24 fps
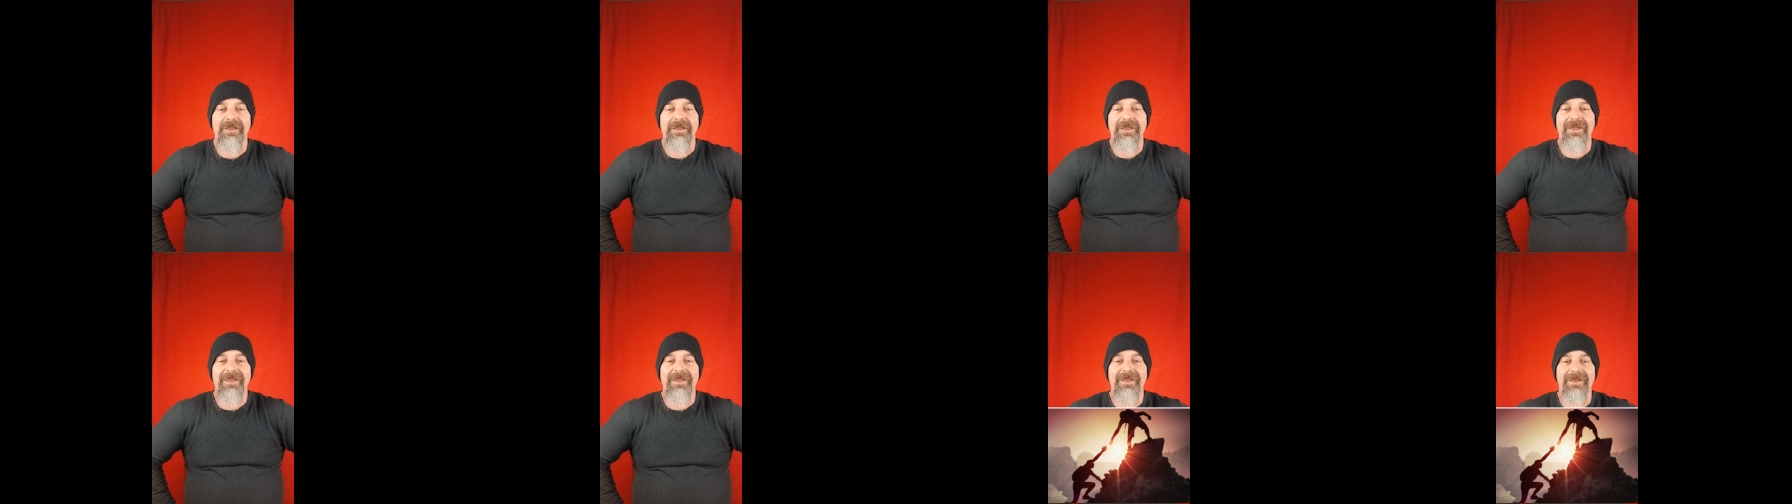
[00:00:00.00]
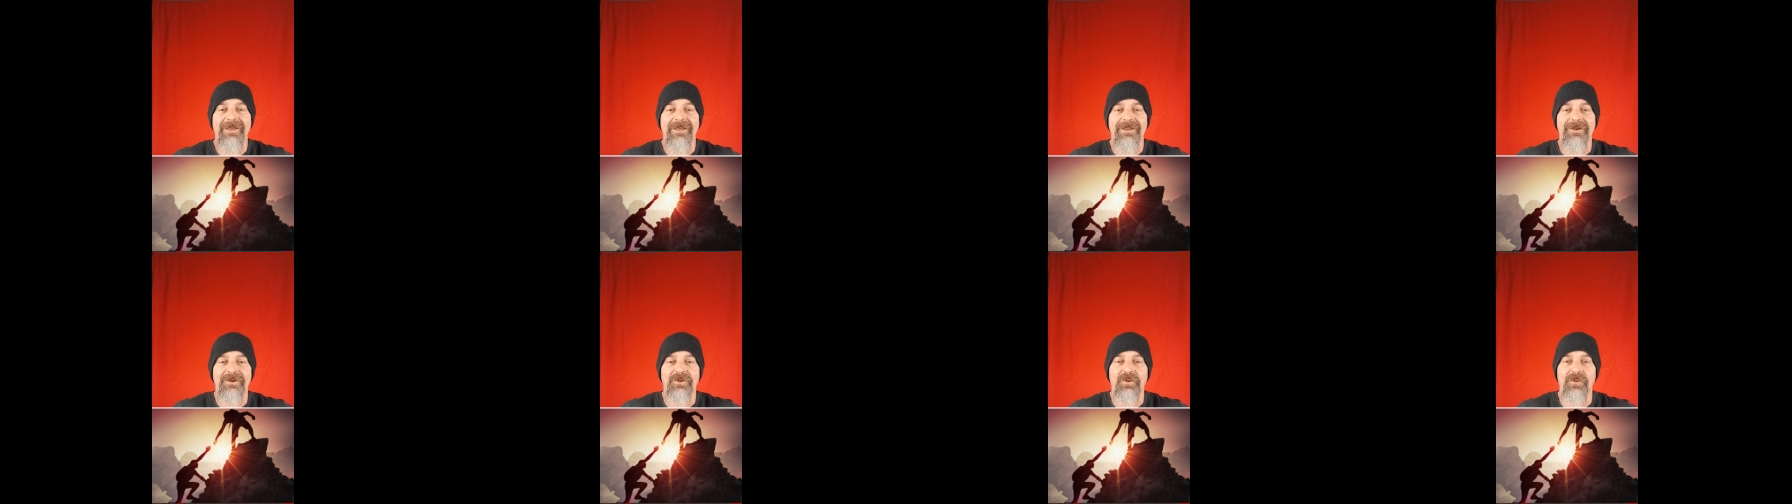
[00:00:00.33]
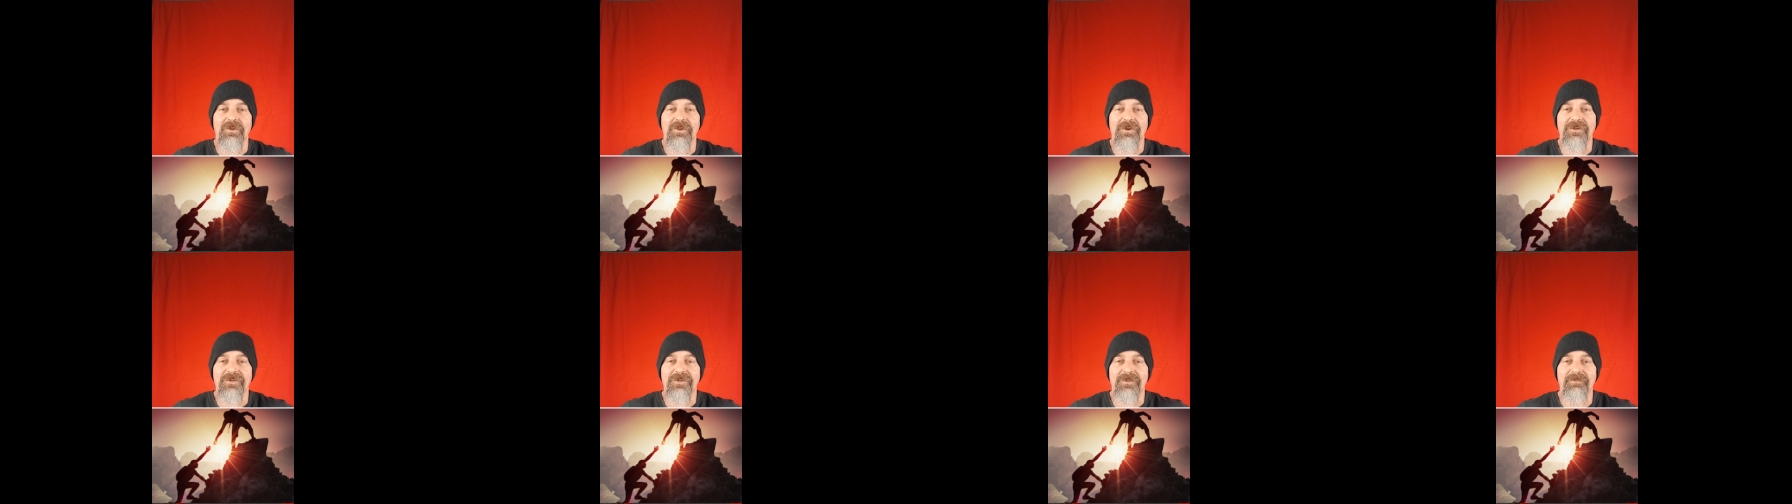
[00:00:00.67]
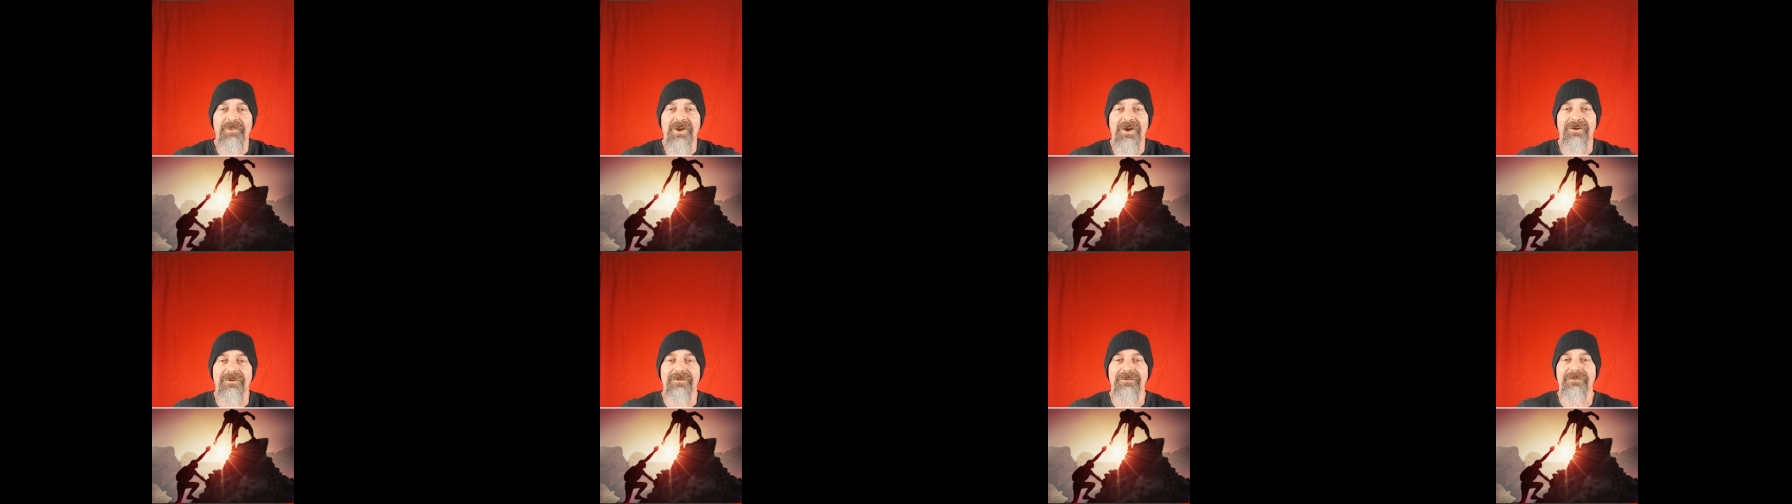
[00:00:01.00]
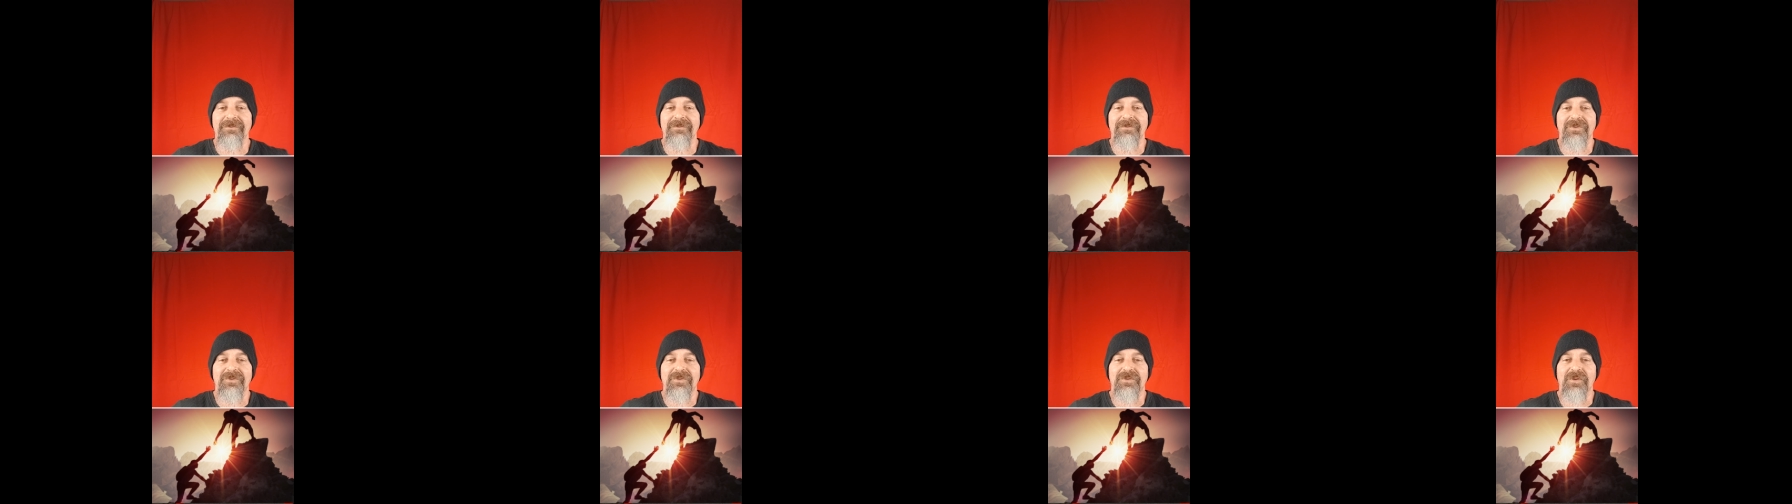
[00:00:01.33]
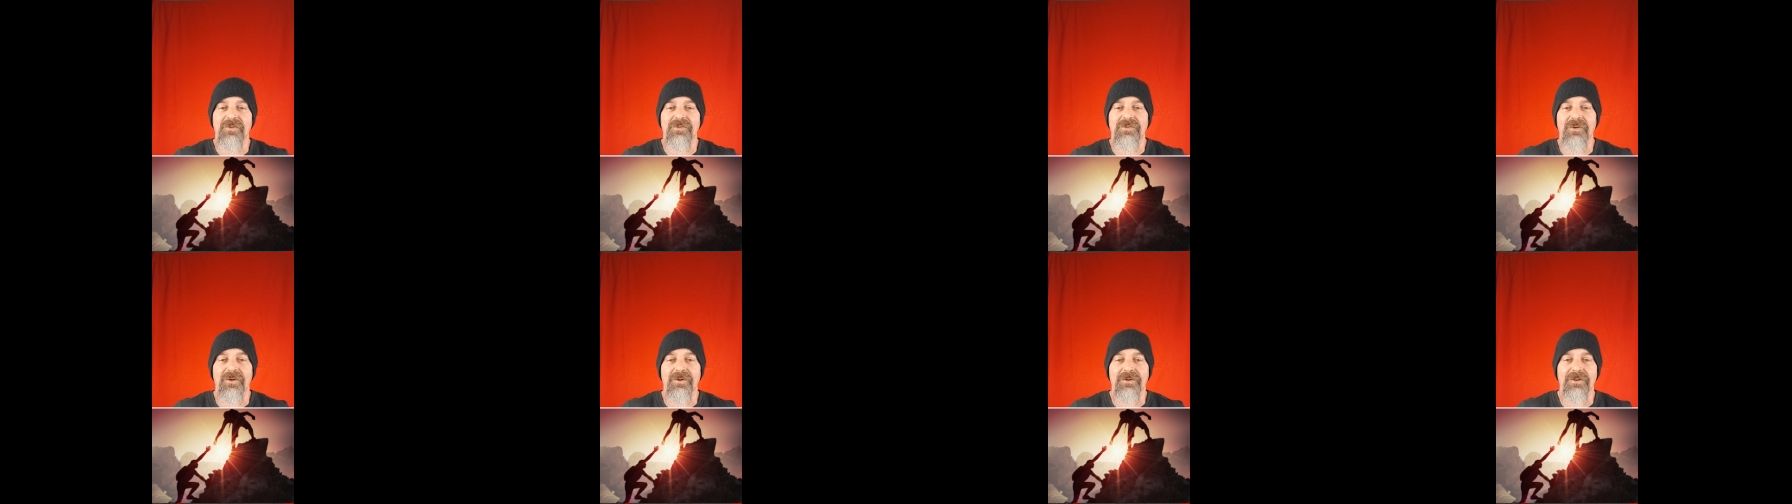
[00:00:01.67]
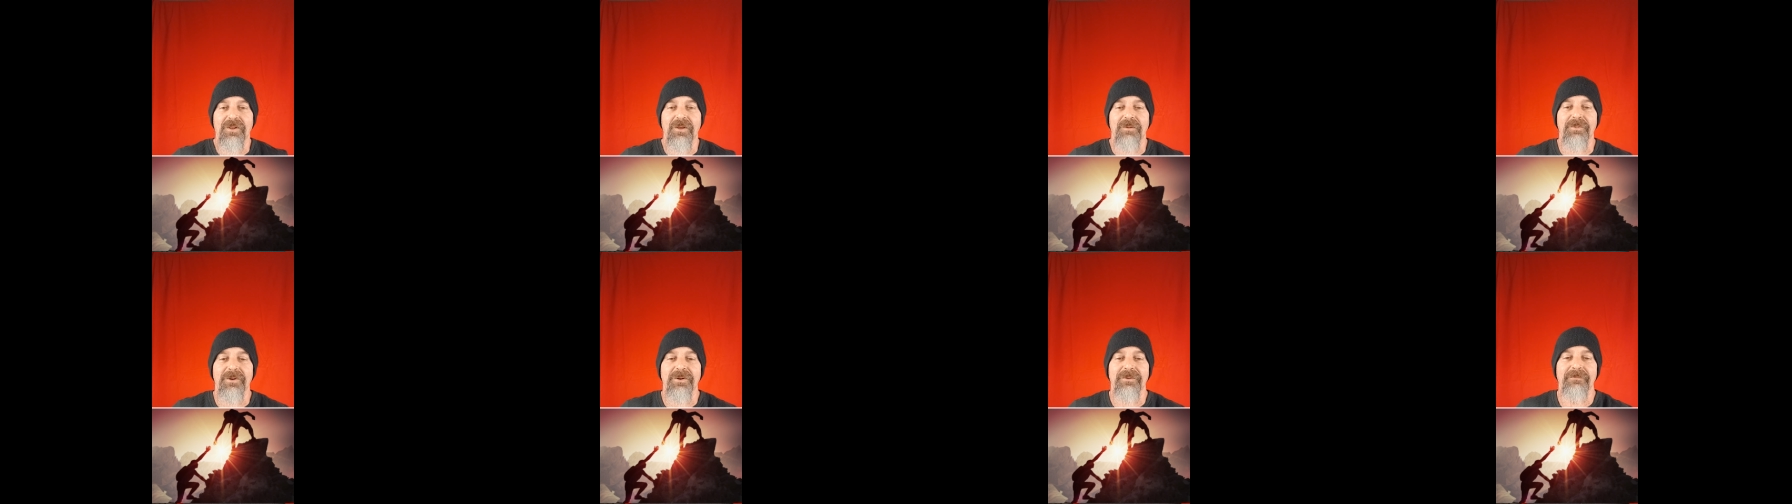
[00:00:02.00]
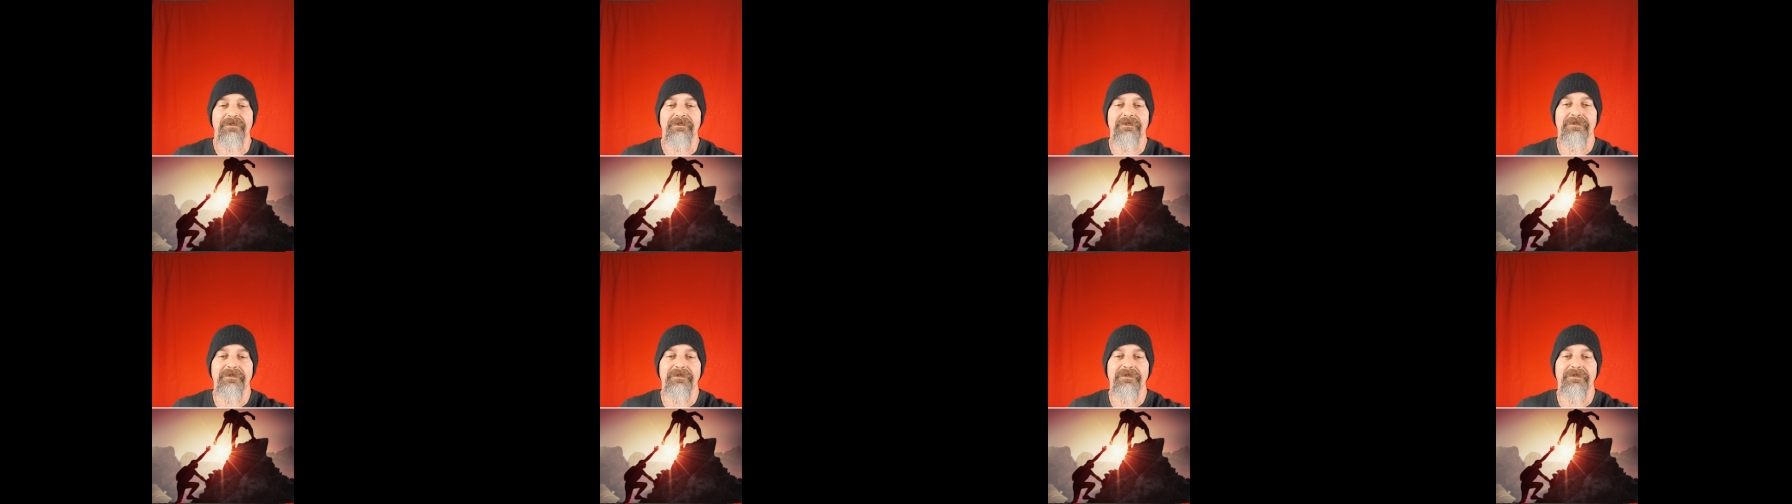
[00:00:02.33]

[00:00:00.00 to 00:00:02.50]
And don't look at the mountain, just start climbing.